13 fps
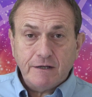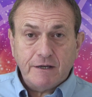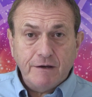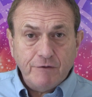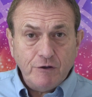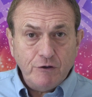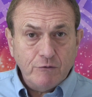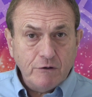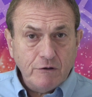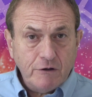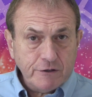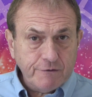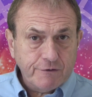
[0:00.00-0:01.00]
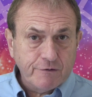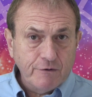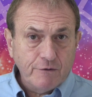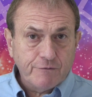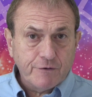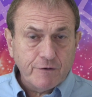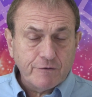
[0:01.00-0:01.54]
giving you a lot of
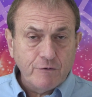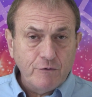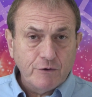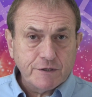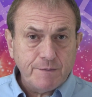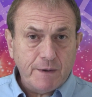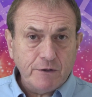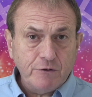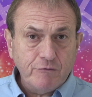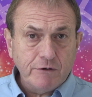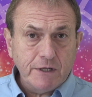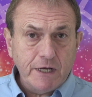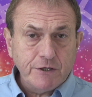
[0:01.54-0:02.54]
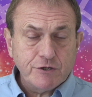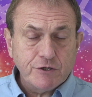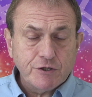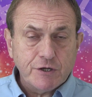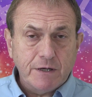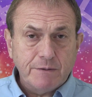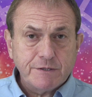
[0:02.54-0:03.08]
food for thought about your
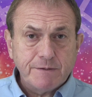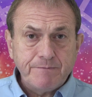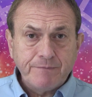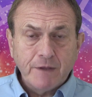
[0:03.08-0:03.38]
relationships.